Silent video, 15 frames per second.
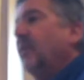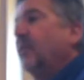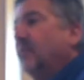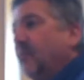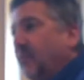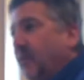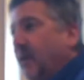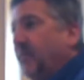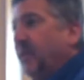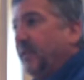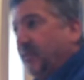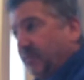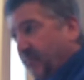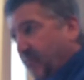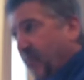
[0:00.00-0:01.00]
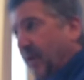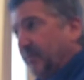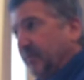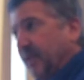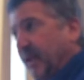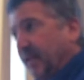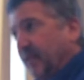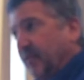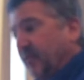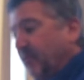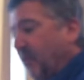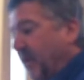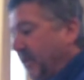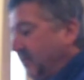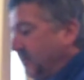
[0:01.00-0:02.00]
your website looked
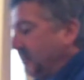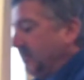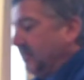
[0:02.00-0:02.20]
great.